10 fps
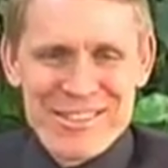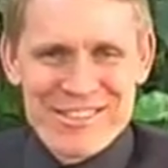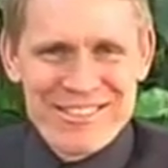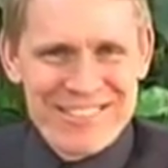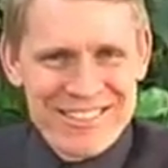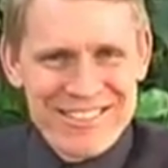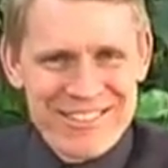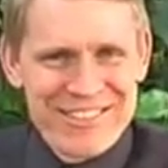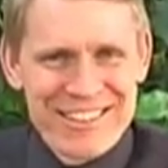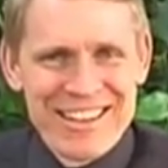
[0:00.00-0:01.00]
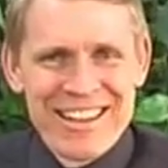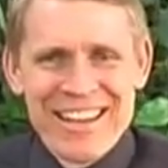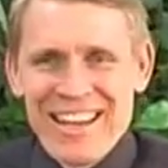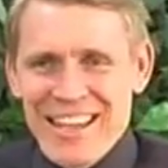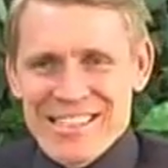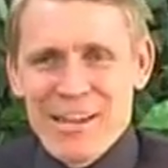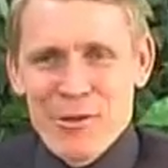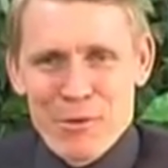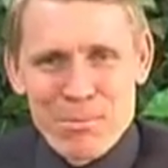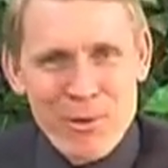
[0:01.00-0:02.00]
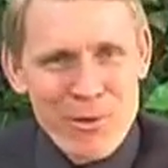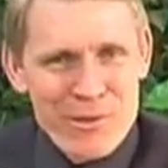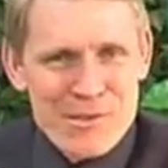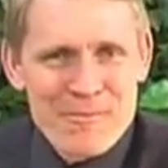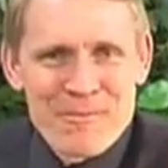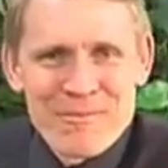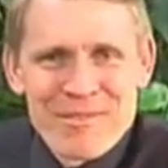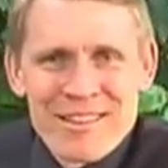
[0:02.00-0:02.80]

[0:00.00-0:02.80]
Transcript: It gets down in your pores.